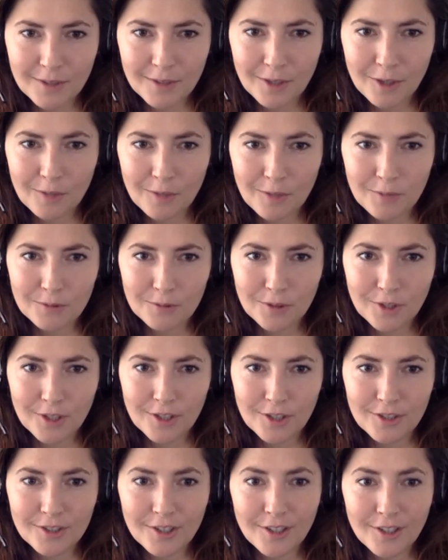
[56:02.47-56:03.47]
We hope you
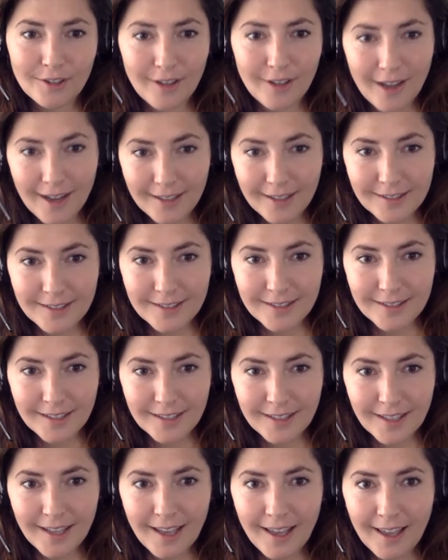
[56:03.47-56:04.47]
learned a lot.
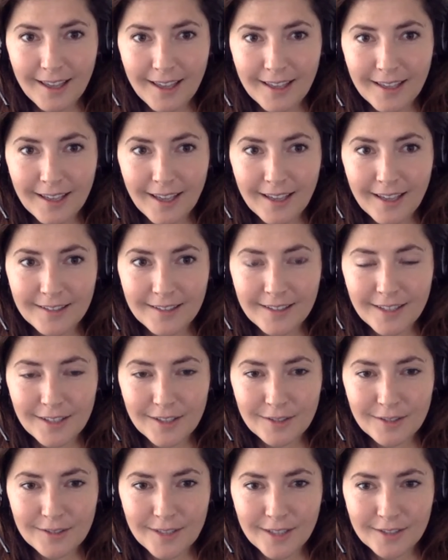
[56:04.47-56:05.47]
And
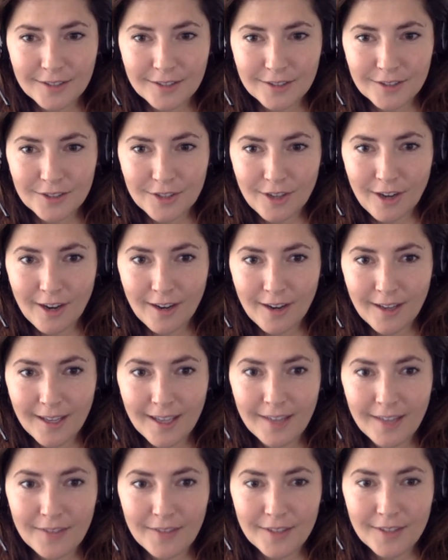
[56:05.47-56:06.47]
thank you, Dr. Shah.
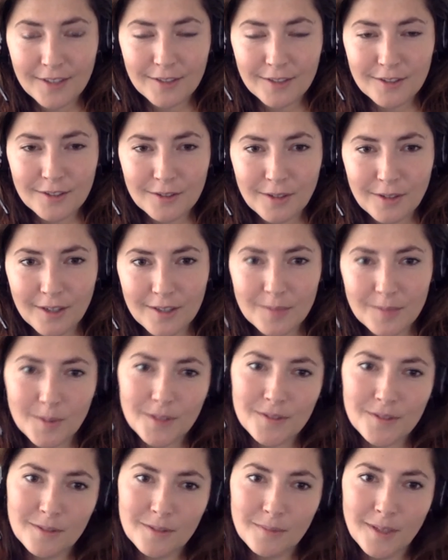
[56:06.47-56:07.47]
And thank you to our
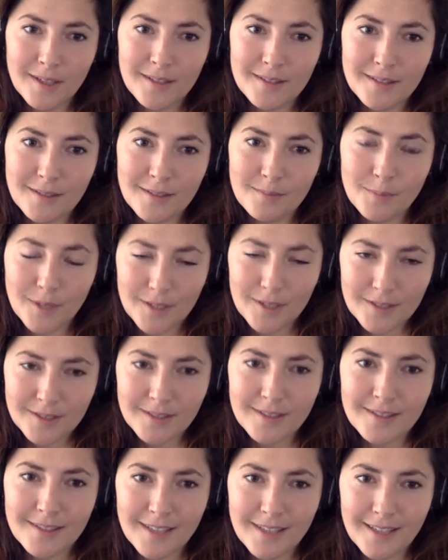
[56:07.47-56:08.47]
sponsor,
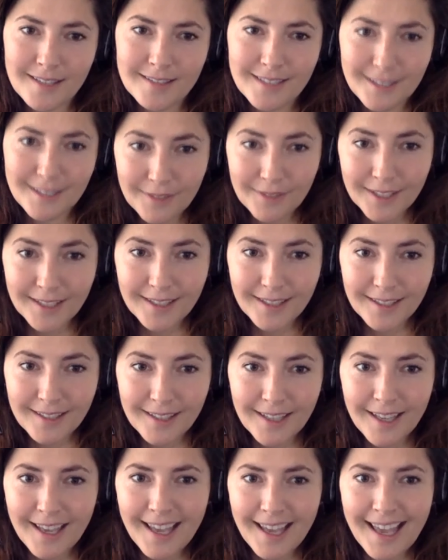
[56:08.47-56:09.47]
Boston Scientific.
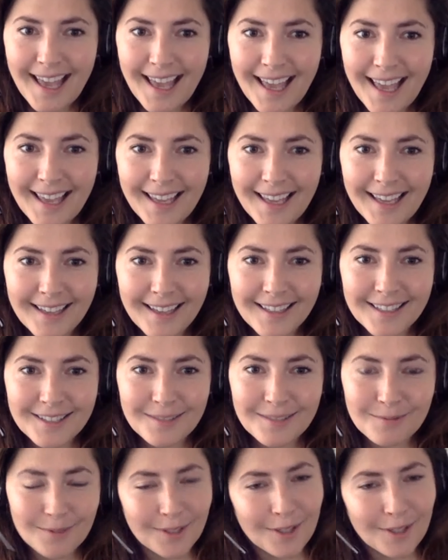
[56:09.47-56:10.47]

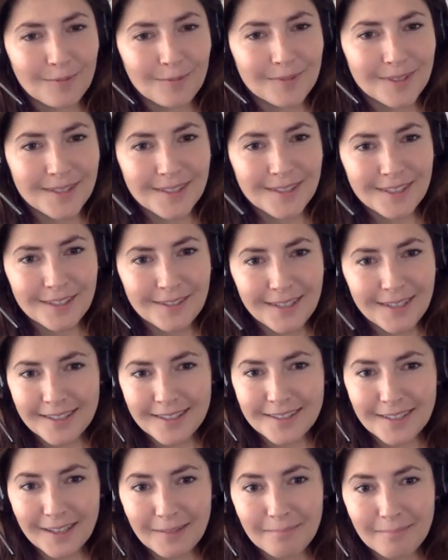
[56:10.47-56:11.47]
And we hope to see you
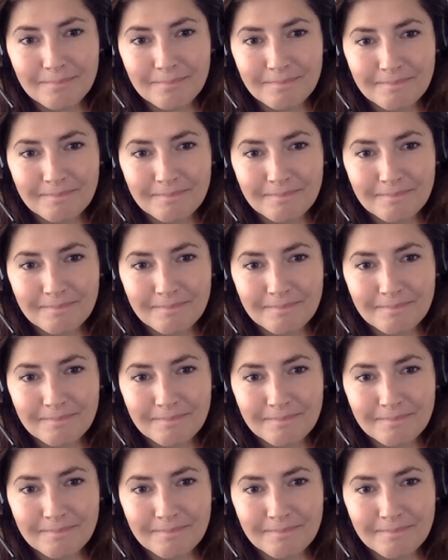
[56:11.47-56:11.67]
next time.